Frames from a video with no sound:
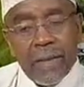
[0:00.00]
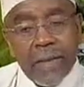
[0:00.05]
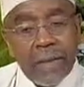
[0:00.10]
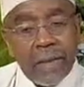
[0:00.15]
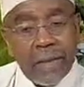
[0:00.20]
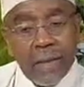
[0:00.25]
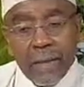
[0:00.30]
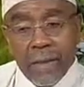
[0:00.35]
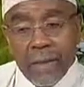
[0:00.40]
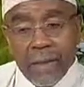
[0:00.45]
and
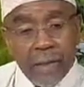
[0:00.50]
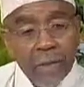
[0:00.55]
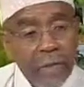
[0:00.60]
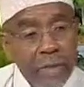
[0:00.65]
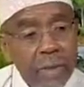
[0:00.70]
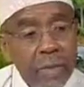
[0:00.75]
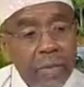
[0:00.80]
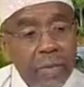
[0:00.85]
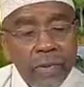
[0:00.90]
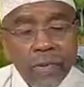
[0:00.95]
like any
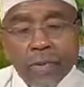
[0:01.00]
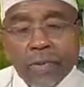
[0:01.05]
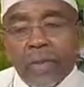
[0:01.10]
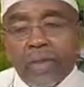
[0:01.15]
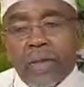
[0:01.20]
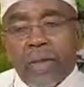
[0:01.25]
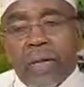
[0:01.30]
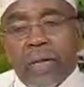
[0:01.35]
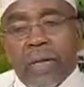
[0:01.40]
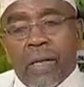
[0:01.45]
other people,
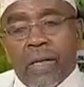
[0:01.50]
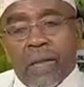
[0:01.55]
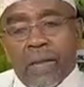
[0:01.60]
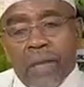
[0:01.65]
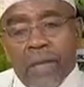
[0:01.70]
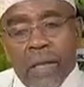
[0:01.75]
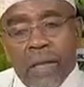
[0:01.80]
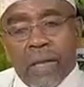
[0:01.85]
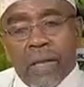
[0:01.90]
mm-hmm.